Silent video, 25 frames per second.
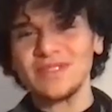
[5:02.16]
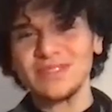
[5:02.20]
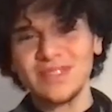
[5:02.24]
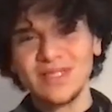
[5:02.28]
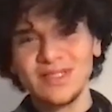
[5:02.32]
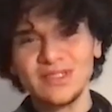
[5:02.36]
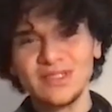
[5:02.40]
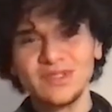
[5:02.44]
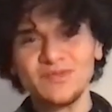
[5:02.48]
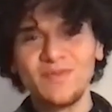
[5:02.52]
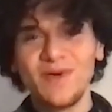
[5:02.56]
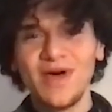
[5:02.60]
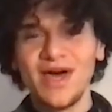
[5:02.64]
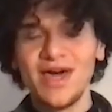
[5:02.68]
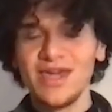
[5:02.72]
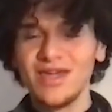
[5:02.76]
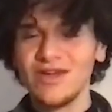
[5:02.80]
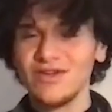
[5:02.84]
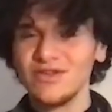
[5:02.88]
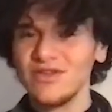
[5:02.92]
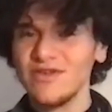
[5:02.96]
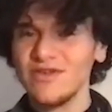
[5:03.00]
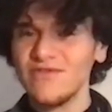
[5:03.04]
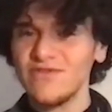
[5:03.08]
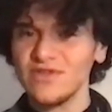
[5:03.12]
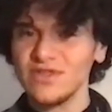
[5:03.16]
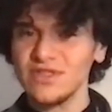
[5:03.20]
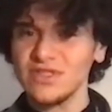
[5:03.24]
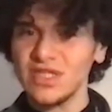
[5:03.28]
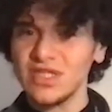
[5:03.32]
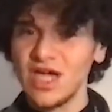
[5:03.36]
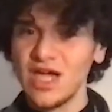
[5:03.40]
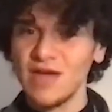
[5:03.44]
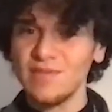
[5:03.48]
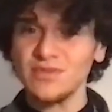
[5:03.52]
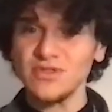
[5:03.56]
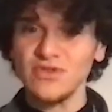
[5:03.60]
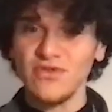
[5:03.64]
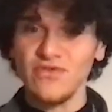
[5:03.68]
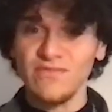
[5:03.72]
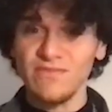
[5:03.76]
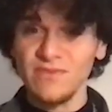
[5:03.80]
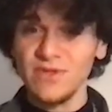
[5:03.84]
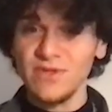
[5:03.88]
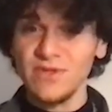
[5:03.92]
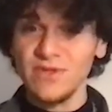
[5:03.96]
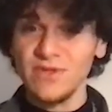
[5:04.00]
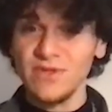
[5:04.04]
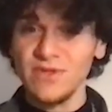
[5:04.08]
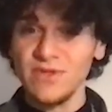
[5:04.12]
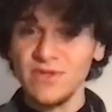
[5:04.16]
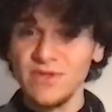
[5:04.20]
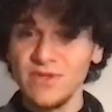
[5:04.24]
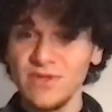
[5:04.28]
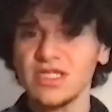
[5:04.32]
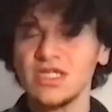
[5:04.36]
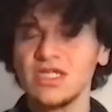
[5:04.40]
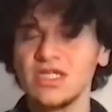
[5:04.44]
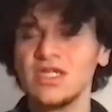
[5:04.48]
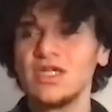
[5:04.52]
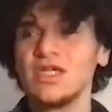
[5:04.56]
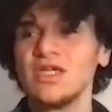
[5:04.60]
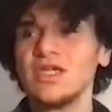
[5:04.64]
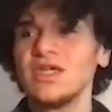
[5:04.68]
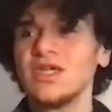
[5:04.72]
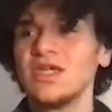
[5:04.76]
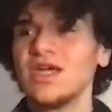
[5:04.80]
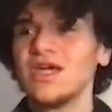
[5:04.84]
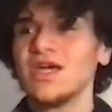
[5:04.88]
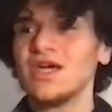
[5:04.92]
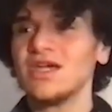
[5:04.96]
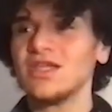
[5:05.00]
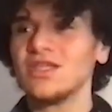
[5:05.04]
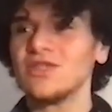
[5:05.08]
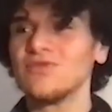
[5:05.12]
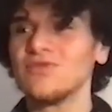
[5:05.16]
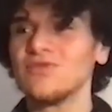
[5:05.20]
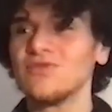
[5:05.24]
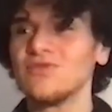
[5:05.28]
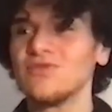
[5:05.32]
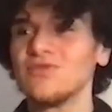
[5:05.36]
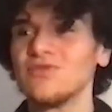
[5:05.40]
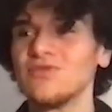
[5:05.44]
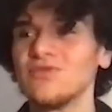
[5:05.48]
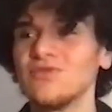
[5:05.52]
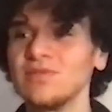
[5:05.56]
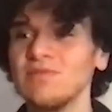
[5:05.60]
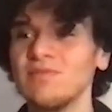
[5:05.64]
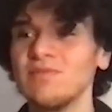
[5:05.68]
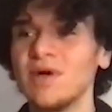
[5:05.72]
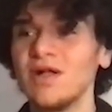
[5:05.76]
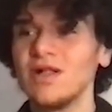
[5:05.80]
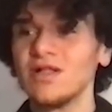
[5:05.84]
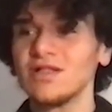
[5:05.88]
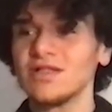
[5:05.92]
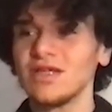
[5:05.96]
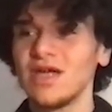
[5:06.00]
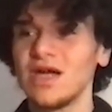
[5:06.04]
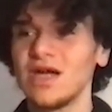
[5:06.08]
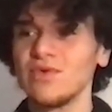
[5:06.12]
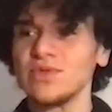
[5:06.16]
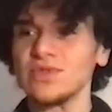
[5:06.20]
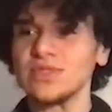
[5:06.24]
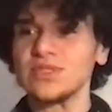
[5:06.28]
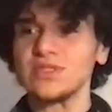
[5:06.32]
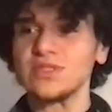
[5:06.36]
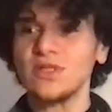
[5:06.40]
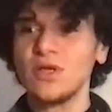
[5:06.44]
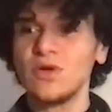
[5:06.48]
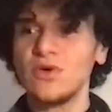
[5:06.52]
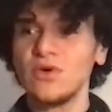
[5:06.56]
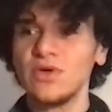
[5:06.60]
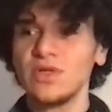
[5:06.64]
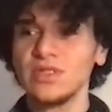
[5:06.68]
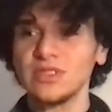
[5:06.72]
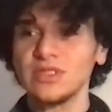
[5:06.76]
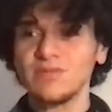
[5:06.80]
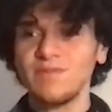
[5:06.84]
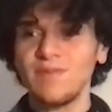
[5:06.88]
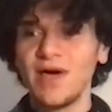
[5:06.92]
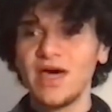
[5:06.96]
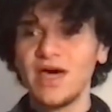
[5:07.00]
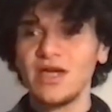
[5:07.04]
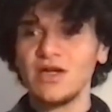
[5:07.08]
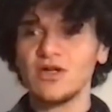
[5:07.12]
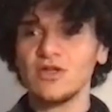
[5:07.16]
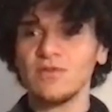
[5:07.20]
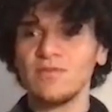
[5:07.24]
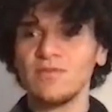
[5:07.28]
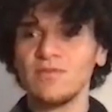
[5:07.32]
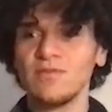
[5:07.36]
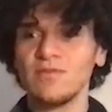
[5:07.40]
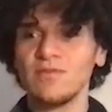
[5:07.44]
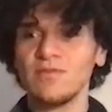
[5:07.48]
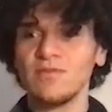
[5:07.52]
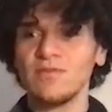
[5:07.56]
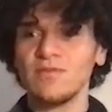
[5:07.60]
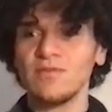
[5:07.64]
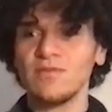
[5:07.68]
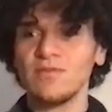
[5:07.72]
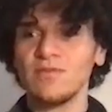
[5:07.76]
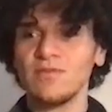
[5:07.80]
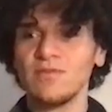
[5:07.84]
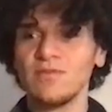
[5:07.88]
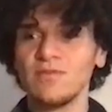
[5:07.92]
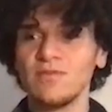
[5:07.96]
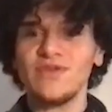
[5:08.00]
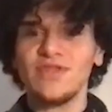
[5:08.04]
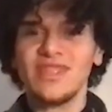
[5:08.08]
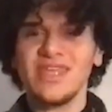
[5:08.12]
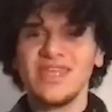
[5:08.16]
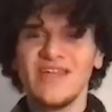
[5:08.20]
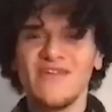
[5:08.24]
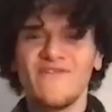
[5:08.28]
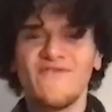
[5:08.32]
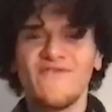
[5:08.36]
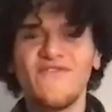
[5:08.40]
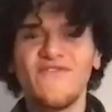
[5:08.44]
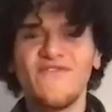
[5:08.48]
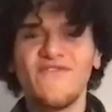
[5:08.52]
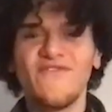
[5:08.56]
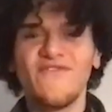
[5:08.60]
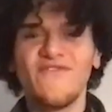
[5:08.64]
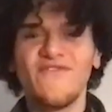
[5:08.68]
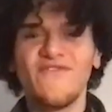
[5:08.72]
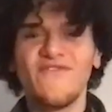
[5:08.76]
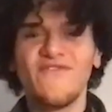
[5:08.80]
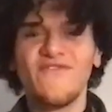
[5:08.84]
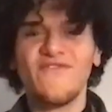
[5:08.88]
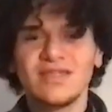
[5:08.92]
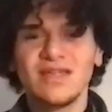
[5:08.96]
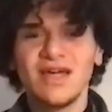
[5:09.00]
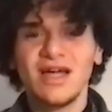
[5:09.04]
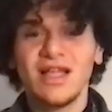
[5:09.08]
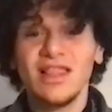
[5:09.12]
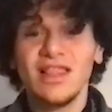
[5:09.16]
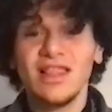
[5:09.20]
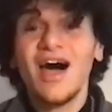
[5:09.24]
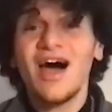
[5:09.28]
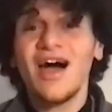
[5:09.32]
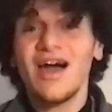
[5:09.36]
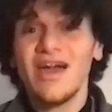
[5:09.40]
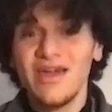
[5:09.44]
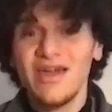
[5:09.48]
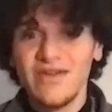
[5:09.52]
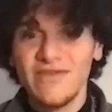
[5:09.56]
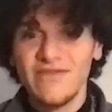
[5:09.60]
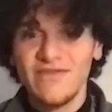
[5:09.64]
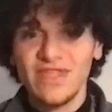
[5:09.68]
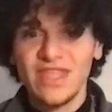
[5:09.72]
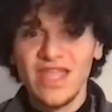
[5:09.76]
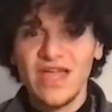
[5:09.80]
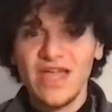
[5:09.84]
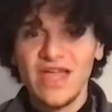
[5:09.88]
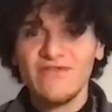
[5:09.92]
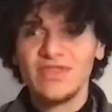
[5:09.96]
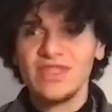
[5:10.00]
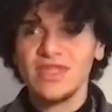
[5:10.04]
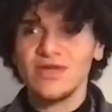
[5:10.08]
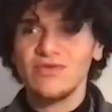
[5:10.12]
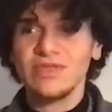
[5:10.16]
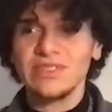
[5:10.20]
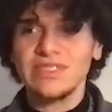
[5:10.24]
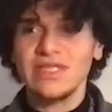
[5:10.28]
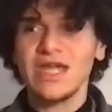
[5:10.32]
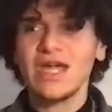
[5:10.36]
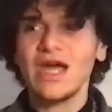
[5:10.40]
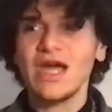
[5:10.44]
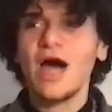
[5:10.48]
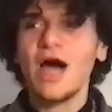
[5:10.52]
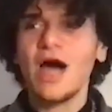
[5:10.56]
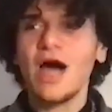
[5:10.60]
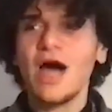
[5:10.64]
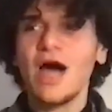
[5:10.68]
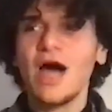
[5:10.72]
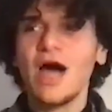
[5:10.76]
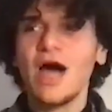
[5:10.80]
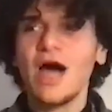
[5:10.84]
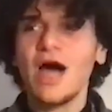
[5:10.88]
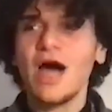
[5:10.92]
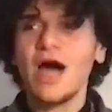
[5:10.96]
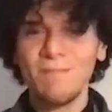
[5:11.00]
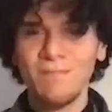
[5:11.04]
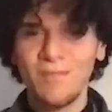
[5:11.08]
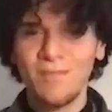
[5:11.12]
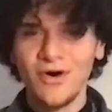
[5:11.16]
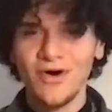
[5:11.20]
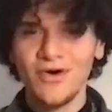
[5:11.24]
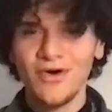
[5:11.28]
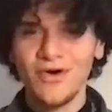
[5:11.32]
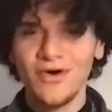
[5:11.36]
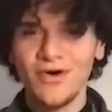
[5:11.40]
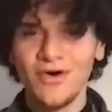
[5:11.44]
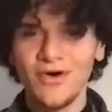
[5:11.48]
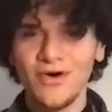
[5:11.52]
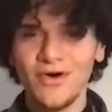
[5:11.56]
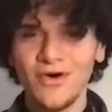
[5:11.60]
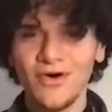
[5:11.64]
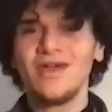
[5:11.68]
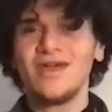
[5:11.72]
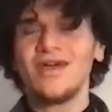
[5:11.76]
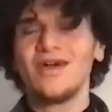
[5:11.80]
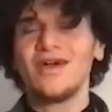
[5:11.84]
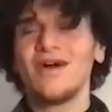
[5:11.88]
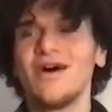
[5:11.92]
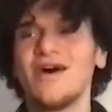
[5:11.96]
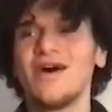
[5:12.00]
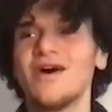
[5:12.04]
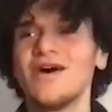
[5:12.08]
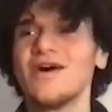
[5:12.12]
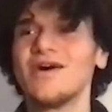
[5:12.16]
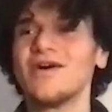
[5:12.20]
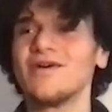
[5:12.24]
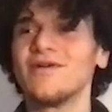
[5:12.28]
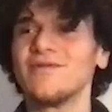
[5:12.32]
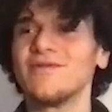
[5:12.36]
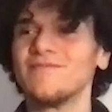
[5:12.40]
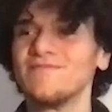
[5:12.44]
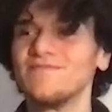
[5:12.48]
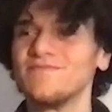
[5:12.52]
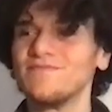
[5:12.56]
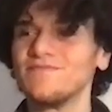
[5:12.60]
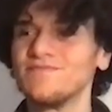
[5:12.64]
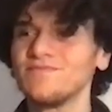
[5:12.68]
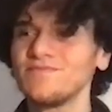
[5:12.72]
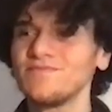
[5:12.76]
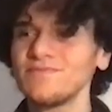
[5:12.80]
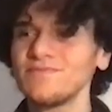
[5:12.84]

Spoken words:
inspire different types of music. And when I was in Malta, I was so inspired by the way that everything felt alive and everything was like up tempo. Um,